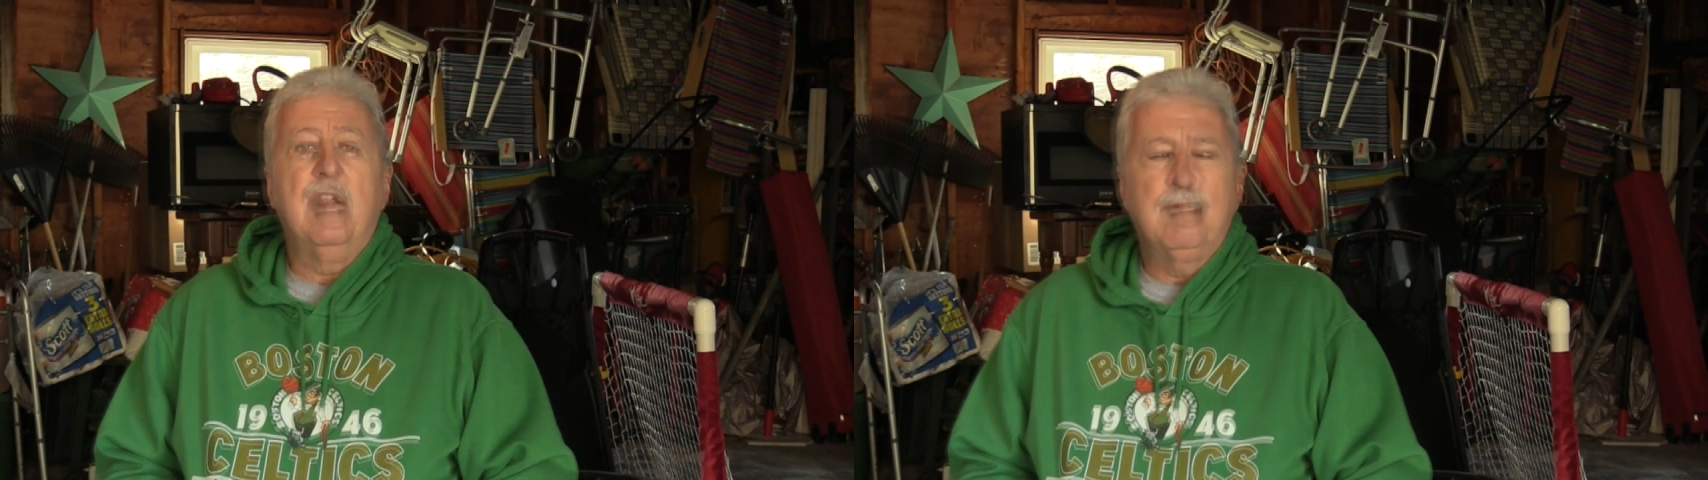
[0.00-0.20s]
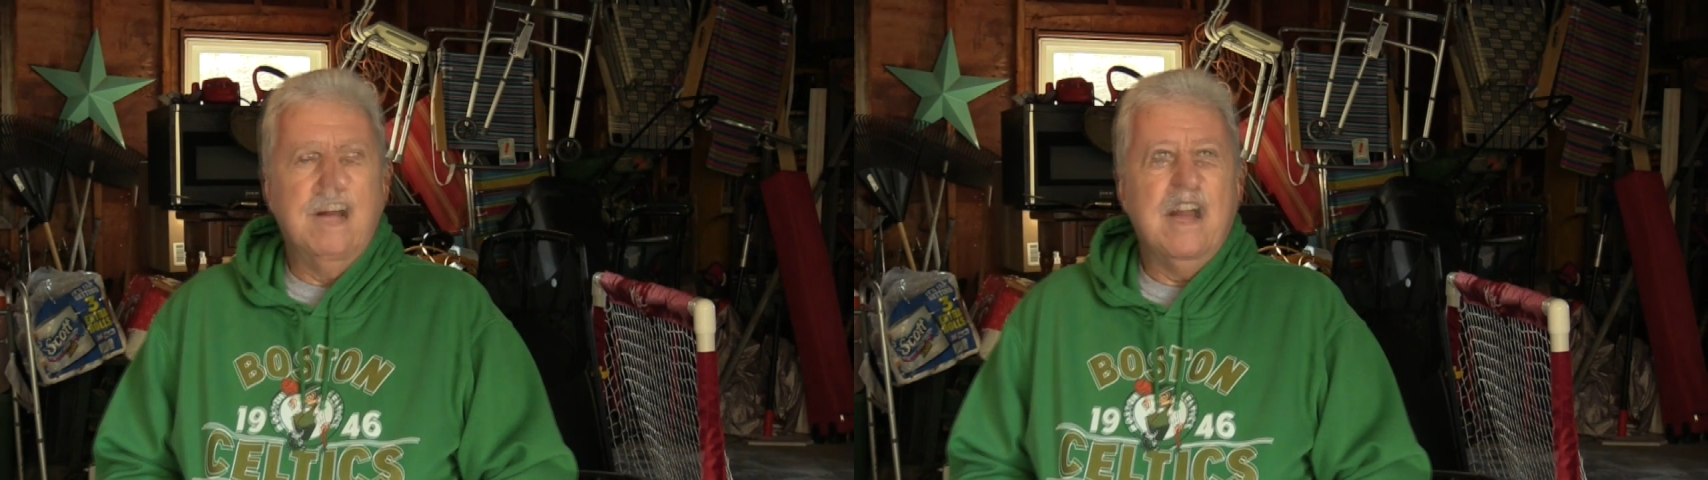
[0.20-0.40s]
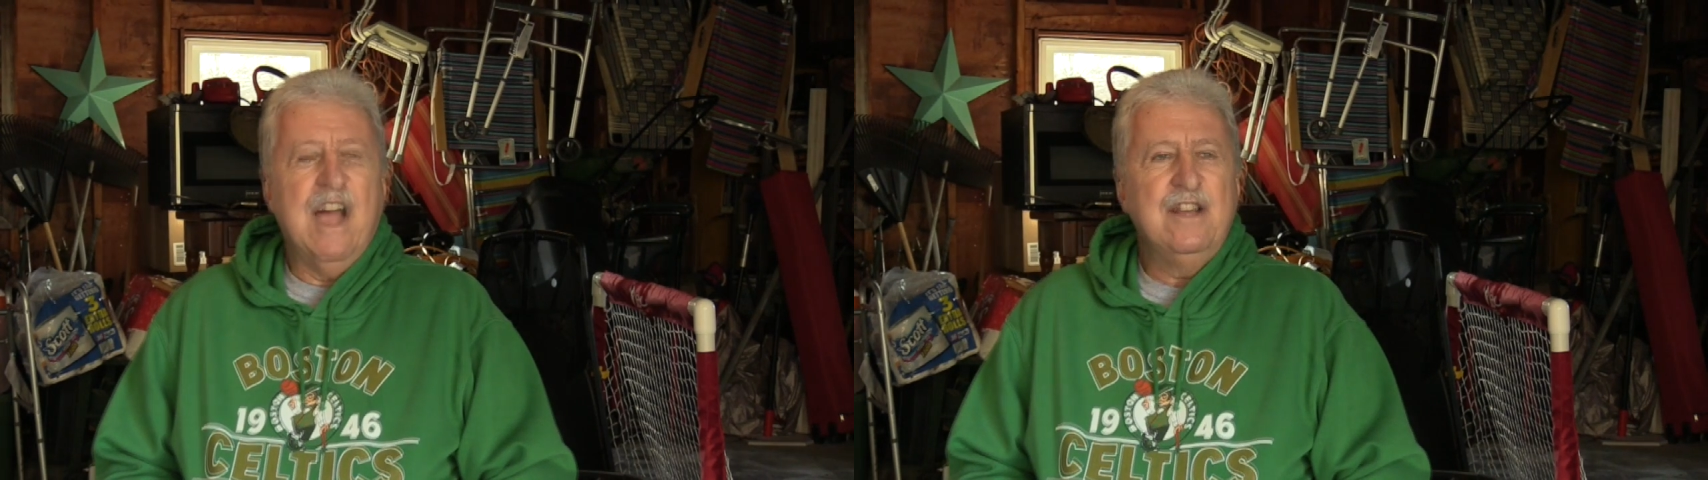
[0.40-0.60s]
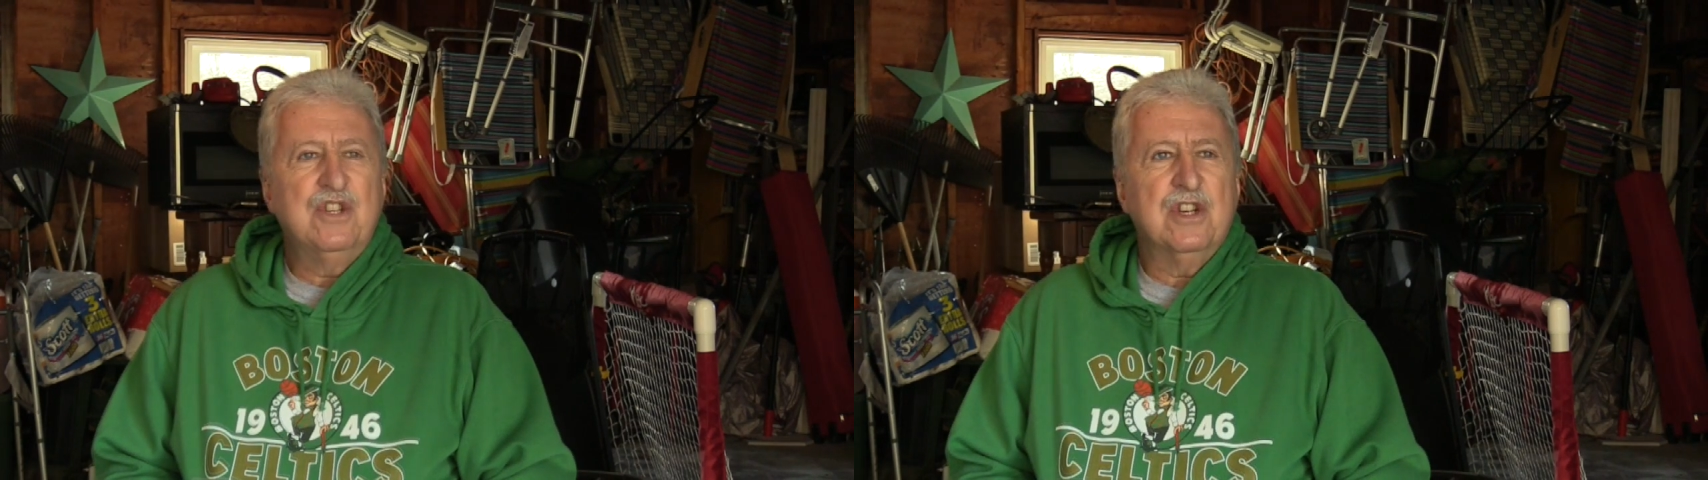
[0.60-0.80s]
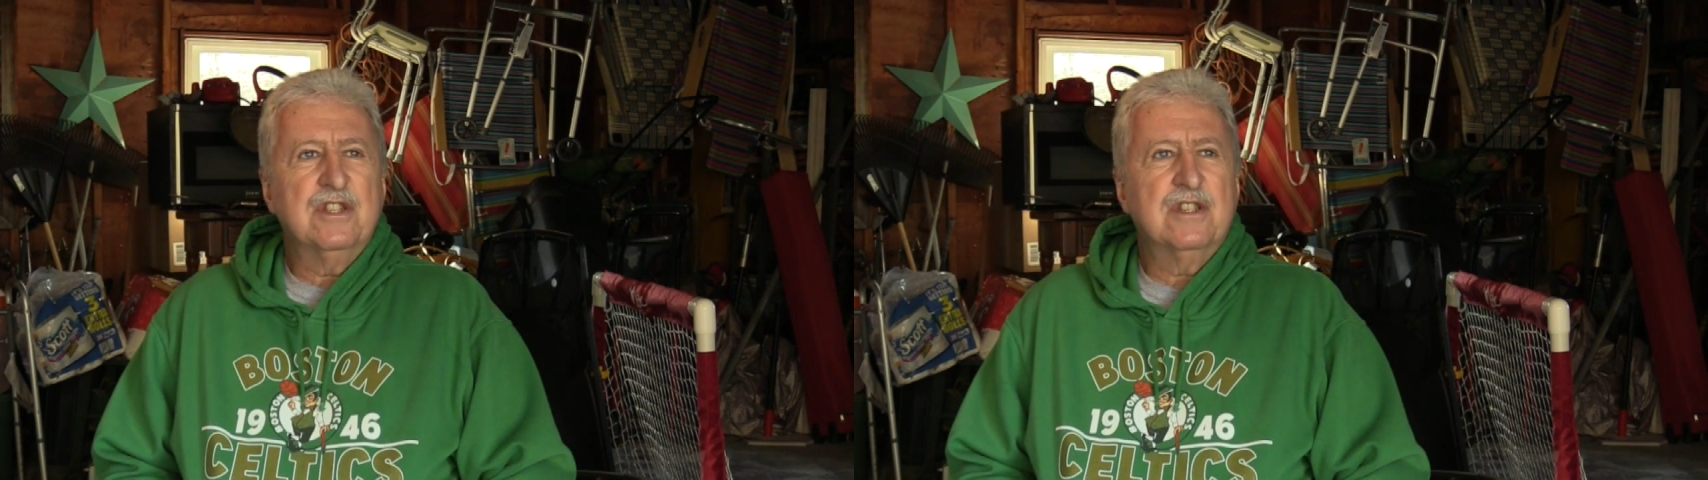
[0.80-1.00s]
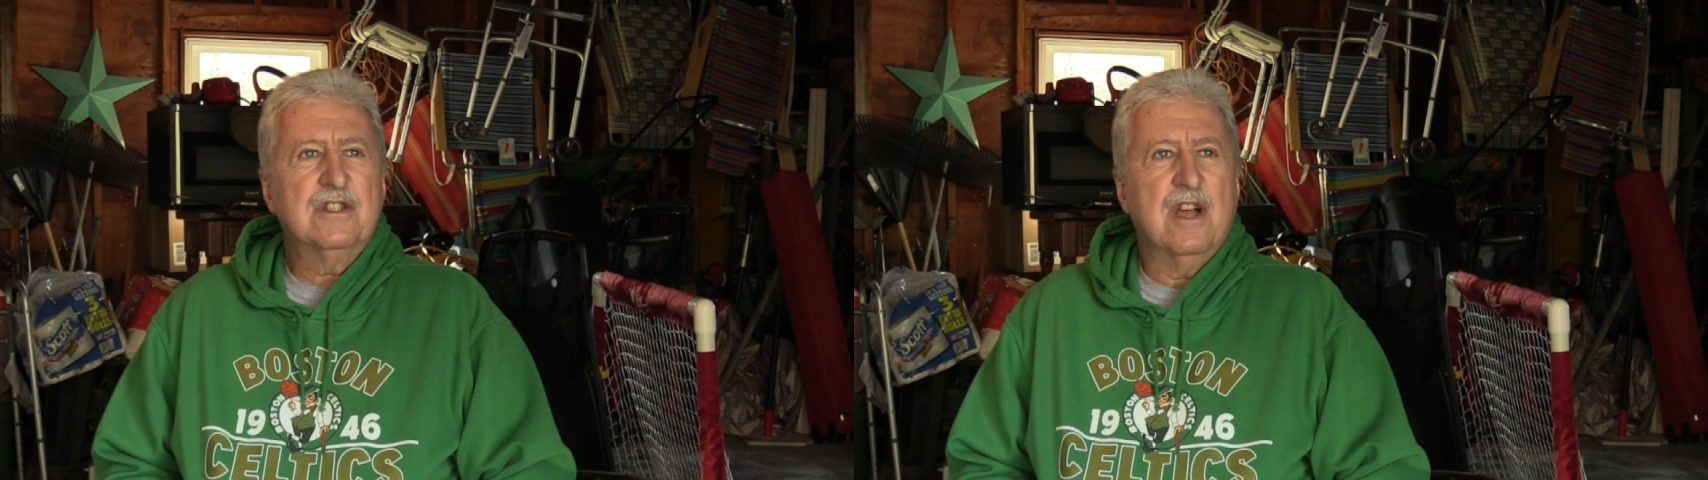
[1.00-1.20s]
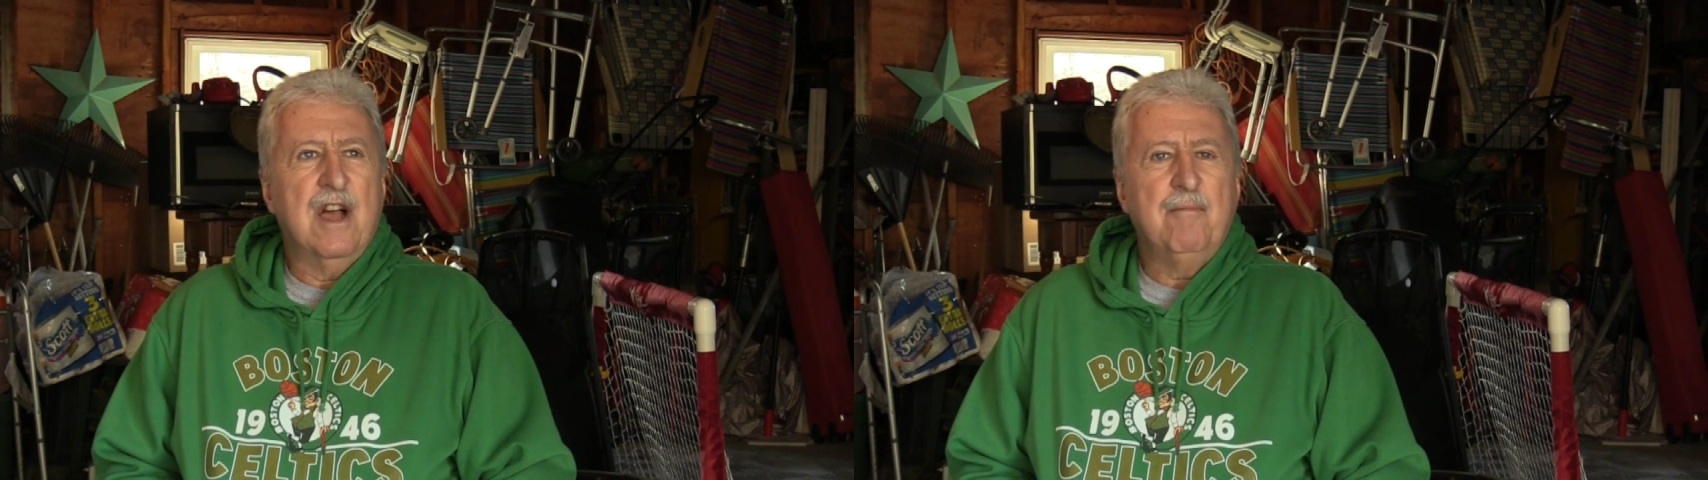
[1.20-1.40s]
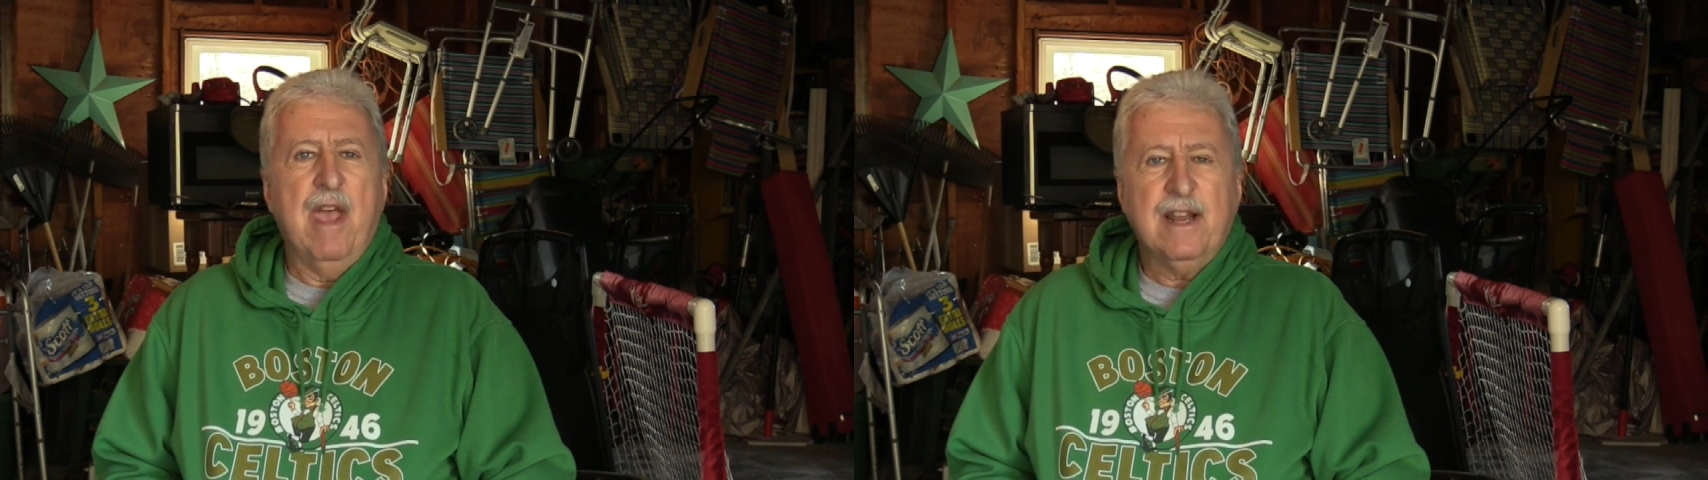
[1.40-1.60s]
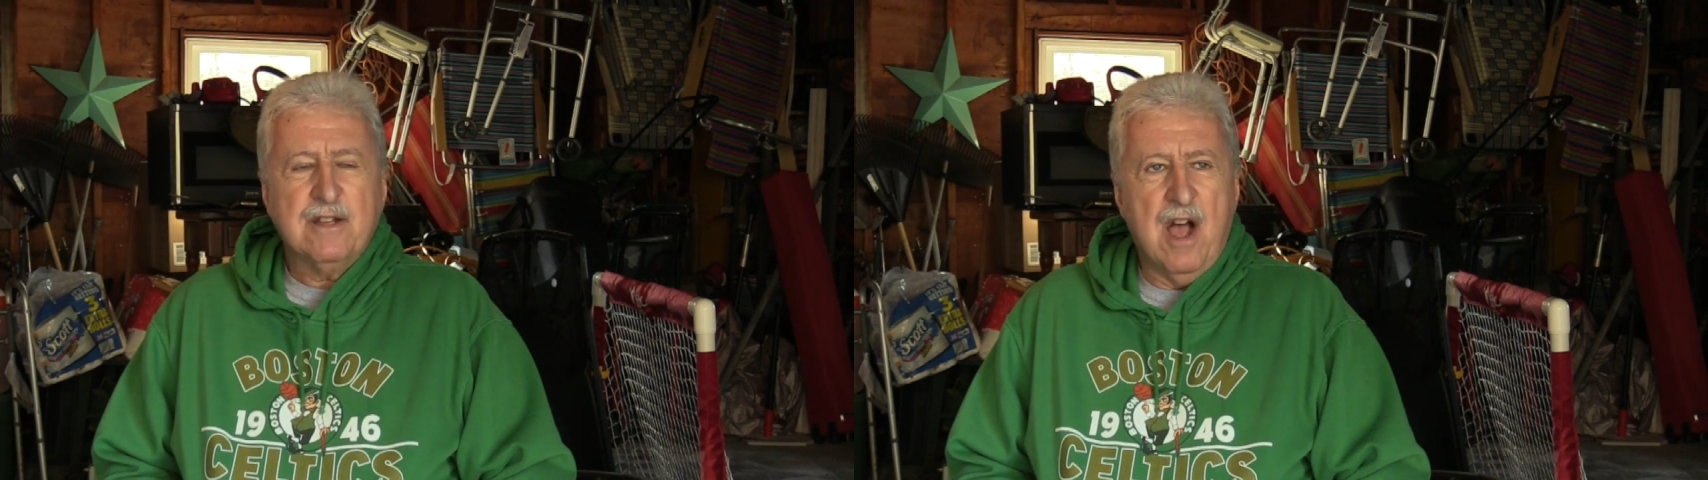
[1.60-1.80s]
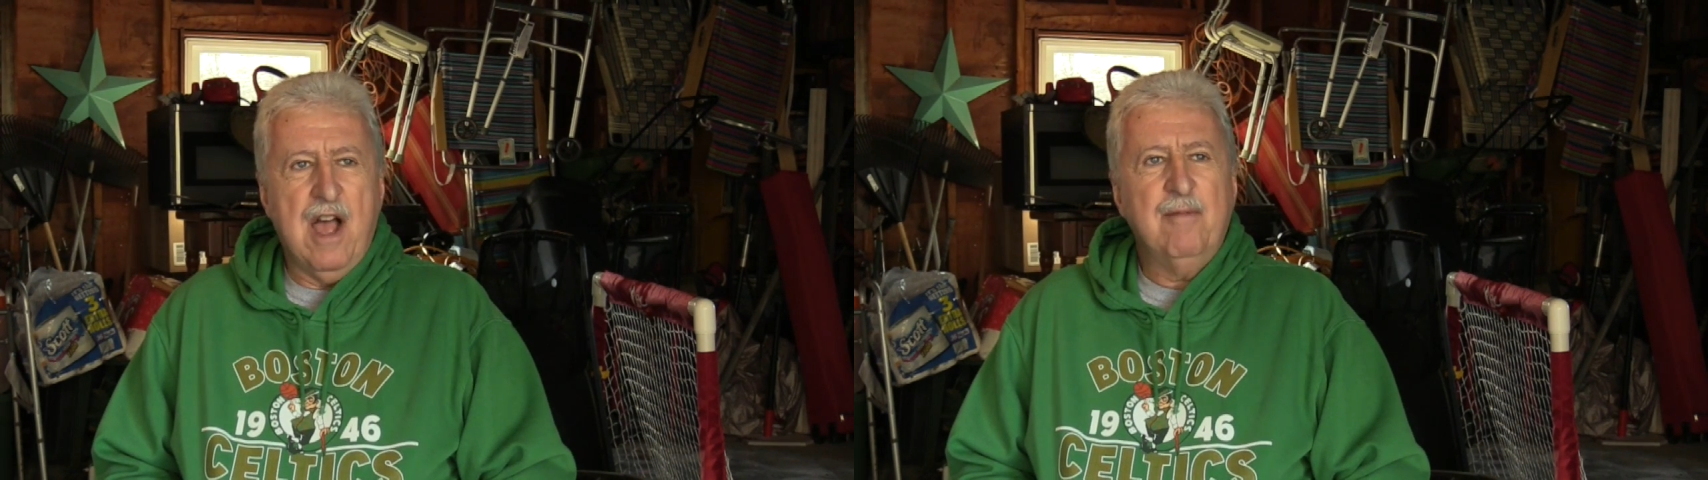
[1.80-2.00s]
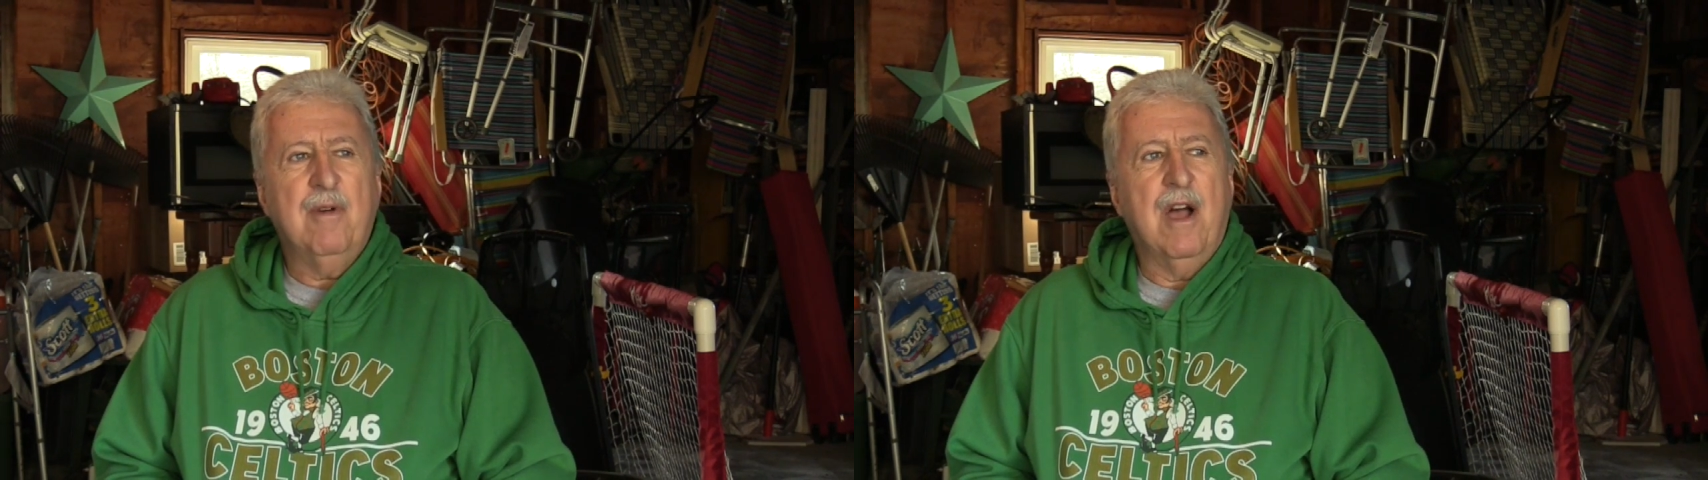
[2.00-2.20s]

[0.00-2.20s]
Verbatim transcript: Uh, I just uh, make time.